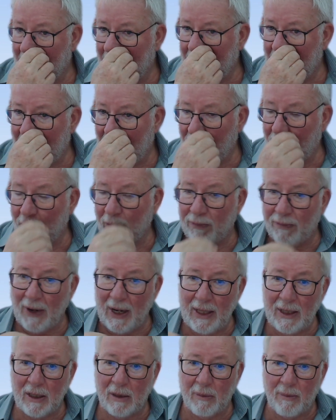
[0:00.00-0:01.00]
And you'll
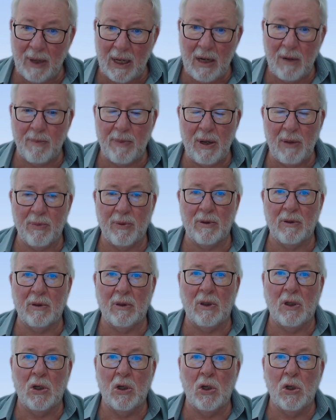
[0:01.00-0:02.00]
find that many people
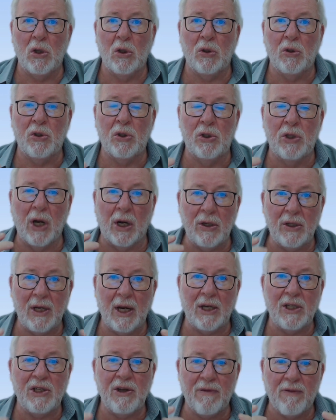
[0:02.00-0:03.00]
don't
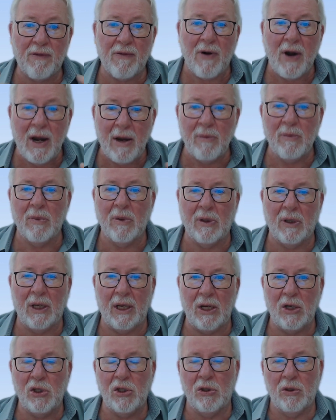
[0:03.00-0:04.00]
actually frame
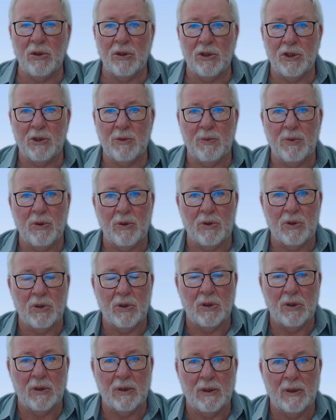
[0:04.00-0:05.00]
the issue in dispute,
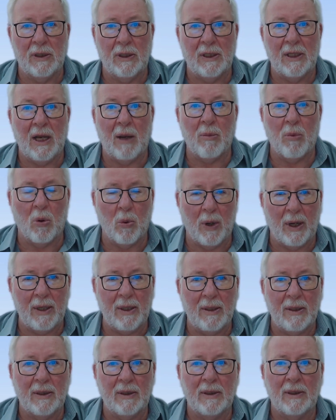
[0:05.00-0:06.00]
number
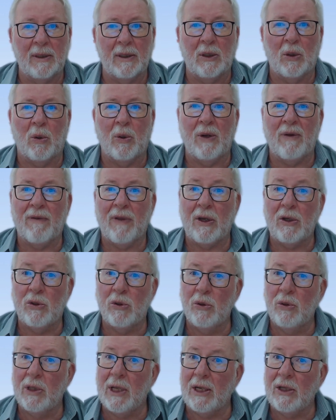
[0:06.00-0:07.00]
one, or if they
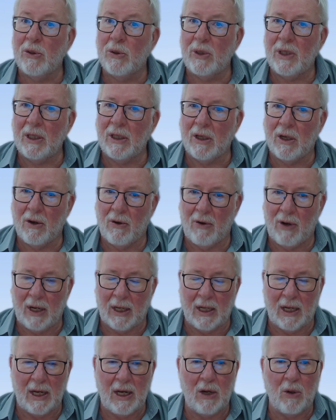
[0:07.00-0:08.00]
do it
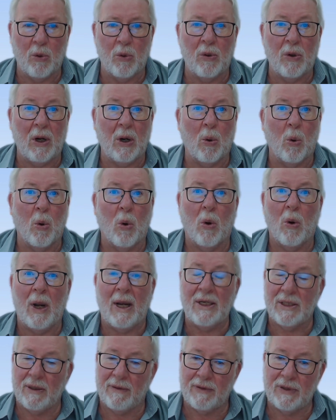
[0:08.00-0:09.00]
incorrectly, or
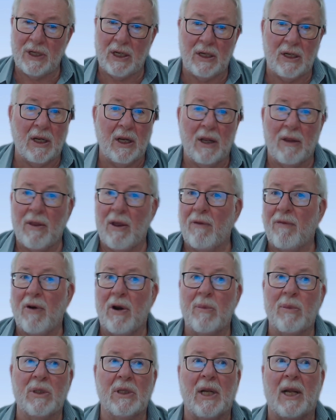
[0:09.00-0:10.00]
as I've said, they
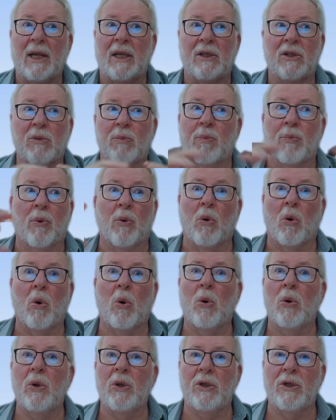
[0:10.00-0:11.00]
frame it as like this
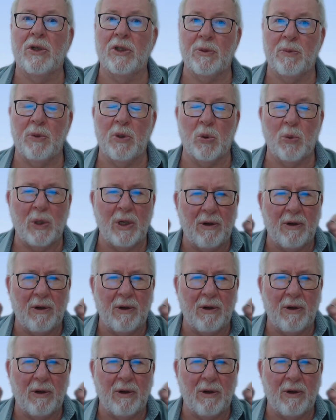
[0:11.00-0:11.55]
broad dispute, when in